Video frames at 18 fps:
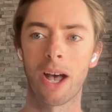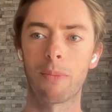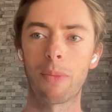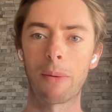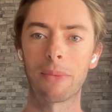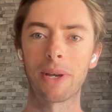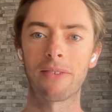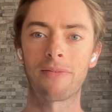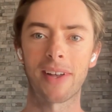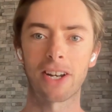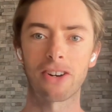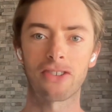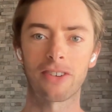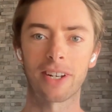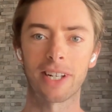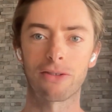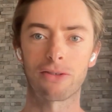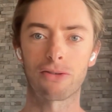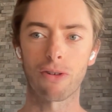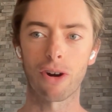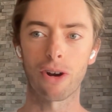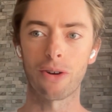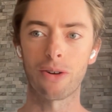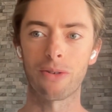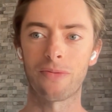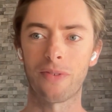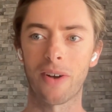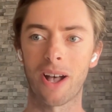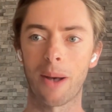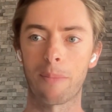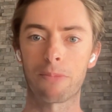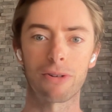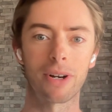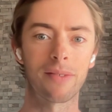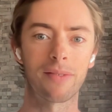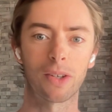And when we eventually drove our
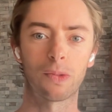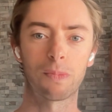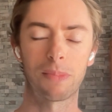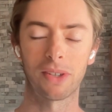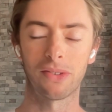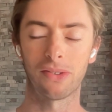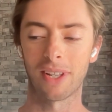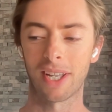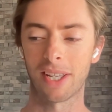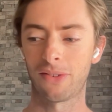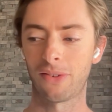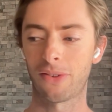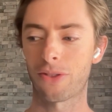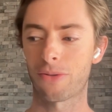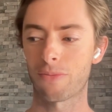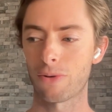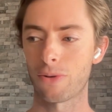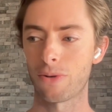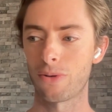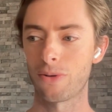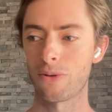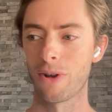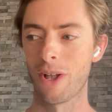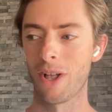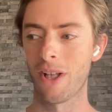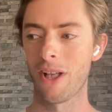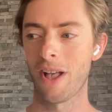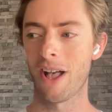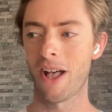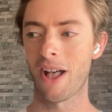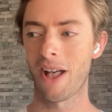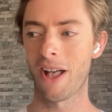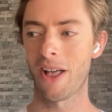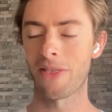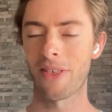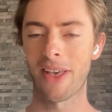previous business through
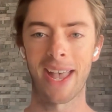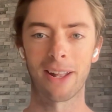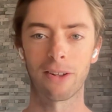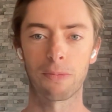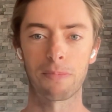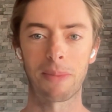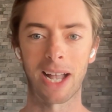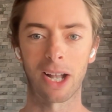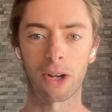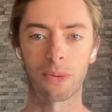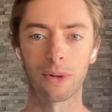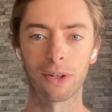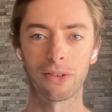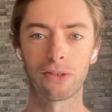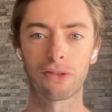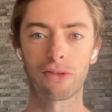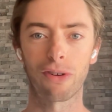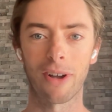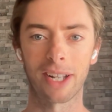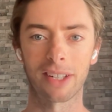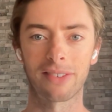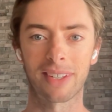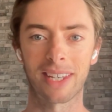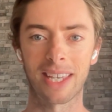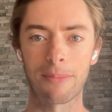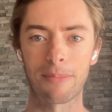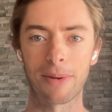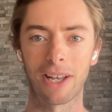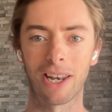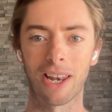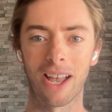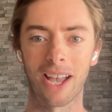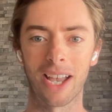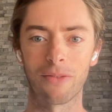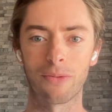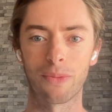uh, the hedge backwards, trying to keep it
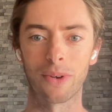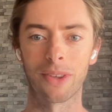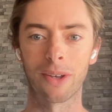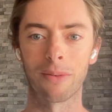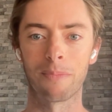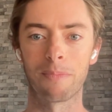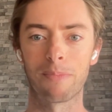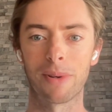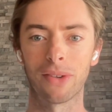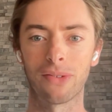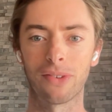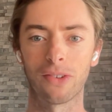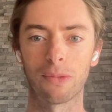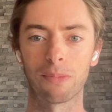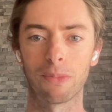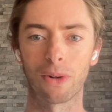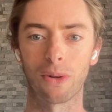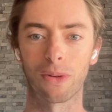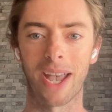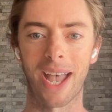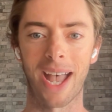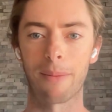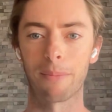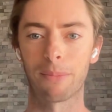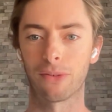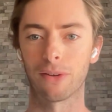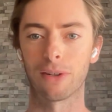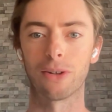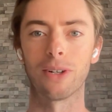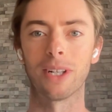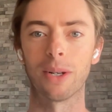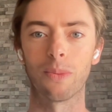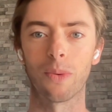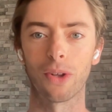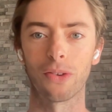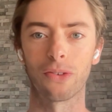alive with a business model that
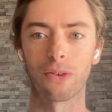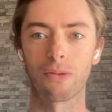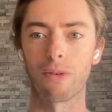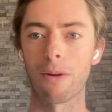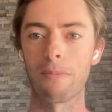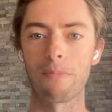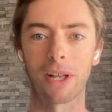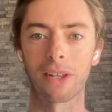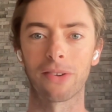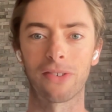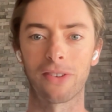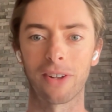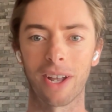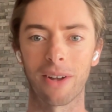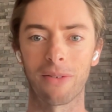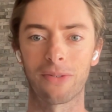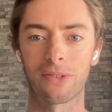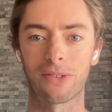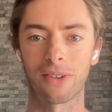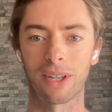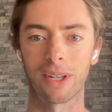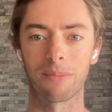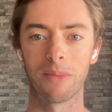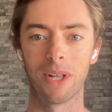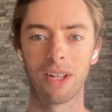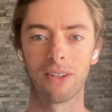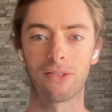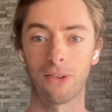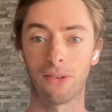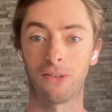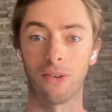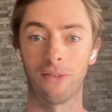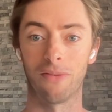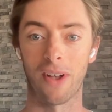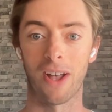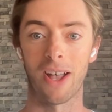absolutely wasn't robust enough to, to
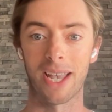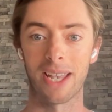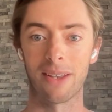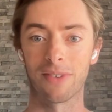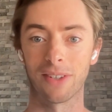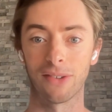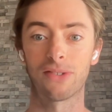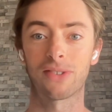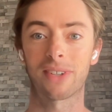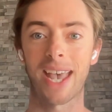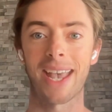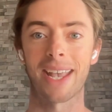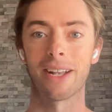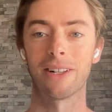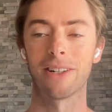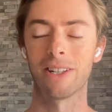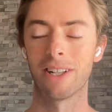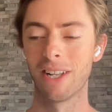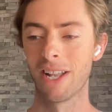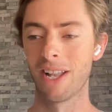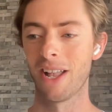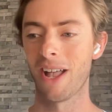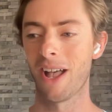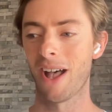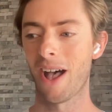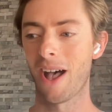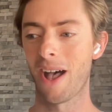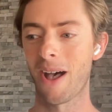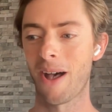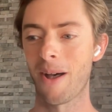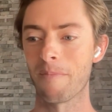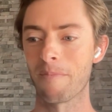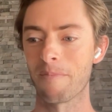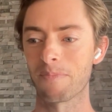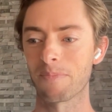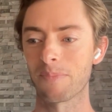survive and scale,
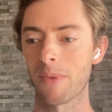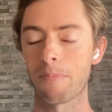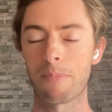um,